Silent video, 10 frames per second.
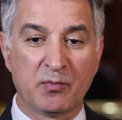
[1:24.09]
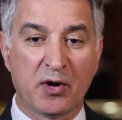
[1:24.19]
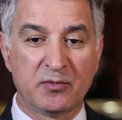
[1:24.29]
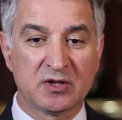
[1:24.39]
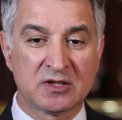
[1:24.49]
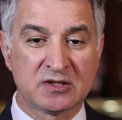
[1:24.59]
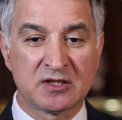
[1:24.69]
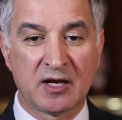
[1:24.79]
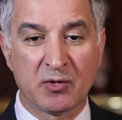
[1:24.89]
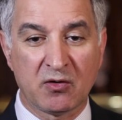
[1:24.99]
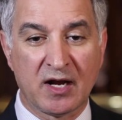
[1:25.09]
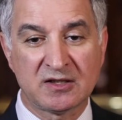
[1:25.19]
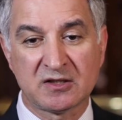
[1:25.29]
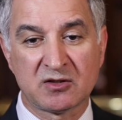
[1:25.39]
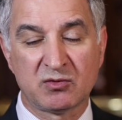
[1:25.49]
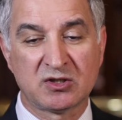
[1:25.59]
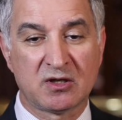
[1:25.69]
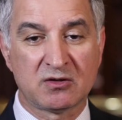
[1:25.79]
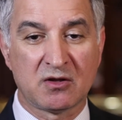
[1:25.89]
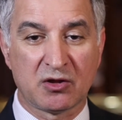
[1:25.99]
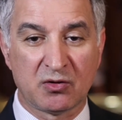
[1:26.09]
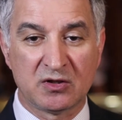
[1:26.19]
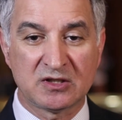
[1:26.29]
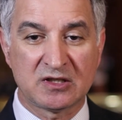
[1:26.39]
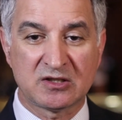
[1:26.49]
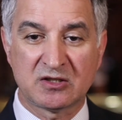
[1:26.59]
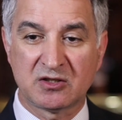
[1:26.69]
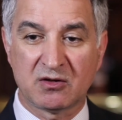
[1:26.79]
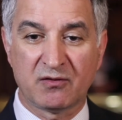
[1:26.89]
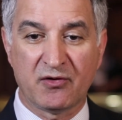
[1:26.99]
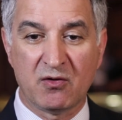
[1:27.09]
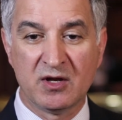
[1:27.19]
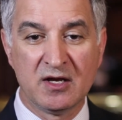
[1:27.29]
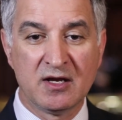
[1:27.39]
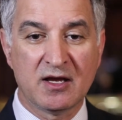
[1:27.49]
Republicans and Democrats as a result of the 36-0 vote,